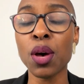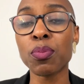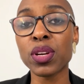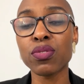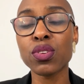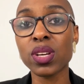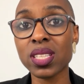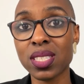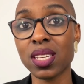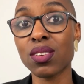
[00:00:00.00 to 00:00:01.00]
But if you
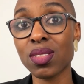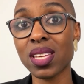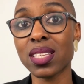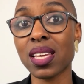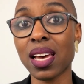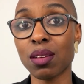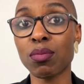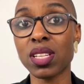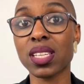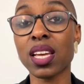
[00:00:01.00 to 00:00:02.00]
consider these
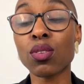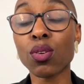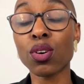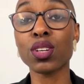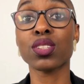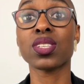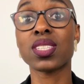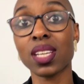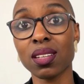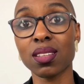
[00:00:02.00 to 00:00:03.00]
elements in order to
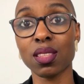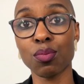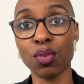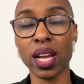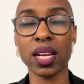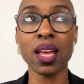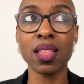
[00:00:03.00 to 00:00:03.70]
signal to the brain,